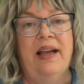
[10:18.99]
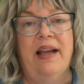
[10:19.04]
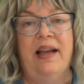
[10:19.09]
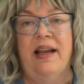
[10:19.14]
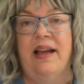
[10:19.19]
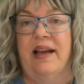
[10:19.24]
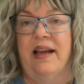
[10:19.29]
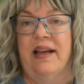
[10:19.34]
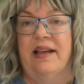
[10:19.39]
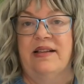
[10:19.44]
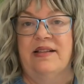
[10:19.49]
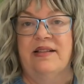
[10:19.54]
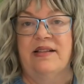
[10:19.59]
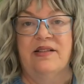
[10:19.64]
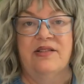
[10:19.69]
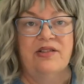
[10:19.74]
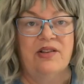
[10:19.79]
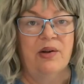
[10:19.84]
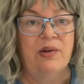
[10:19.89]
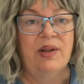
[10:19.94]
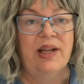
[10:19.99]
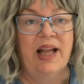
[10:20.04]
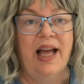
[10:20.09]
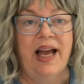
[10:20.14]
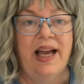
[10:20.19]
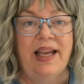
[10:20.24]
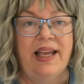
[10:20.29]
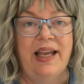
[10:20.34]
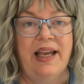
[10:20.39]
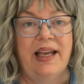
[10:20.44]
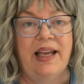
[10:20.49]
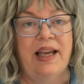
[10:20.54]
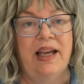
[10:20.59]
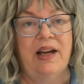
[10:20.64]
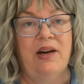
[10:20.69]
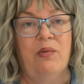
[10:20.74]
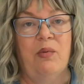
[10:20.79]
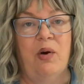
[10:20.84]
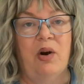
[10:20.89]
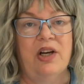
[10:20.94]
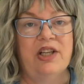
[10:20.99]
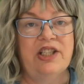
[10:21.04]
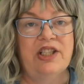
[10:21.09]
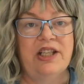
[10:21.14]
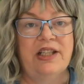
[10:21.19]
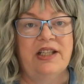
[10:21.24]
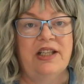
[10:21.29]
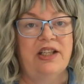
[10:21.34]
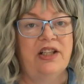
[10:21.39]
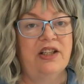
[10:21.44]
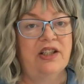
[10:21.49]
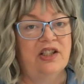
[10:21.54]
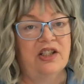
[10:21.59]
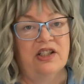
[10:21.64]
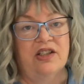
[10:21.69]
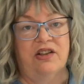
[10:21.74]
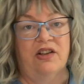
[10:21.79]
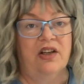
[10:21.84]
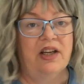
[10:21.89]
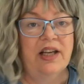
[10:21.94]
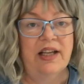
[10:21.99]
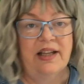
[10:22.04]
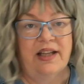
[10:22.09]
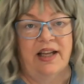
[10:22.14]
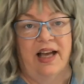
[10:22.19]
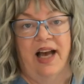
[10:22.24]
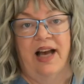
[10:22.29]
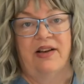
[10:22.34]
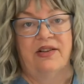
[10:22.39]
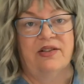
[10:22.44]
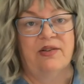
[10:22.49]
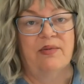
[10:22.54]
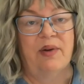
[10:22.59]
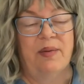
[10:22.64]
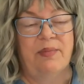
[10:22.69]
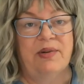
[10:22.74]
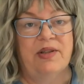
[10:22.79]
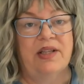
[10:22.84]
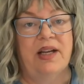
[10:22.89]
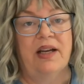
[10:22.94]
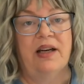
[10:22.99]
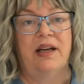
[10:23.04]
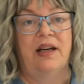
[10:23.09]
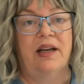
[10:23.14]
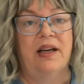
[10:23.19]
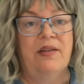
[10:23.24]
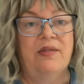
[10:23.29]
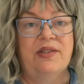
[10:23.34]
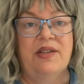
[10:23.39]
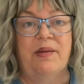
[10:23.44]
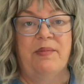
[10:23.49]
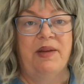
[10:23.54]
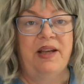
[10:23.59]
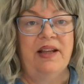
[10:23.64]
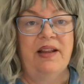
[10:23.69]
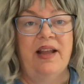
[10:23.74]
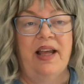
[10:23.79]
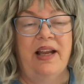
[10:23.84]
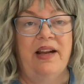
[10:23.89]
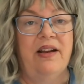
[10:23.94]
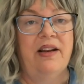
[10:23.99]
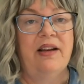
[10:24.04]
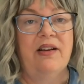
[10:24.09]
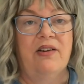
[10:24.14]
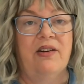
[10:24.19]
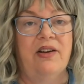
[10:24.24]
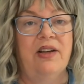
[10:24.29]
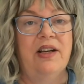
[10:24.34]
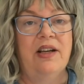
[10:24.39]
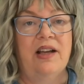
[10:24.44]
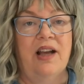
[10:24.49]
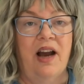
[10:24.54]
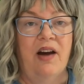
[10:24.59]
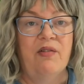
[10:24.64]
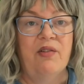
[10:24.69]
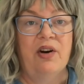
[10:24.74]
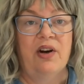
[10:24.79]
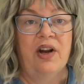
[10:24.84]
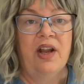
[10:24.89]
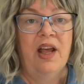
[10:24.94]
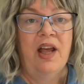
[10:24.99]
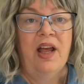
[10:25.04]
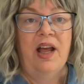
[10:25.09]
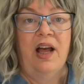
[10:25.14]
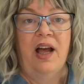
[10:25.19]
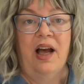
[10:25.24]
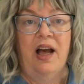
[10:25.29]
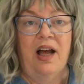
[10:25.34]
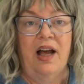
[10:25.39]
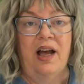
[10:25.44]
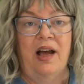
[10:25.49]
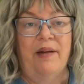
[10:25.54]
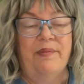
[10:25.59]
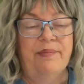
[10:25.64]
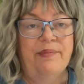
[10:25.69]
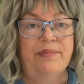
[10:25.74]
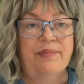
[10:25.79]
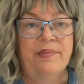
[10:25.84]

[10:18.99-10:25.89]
is so lacking in Washington. You can just look at the House of Representatives. I mean, they couldn't govern a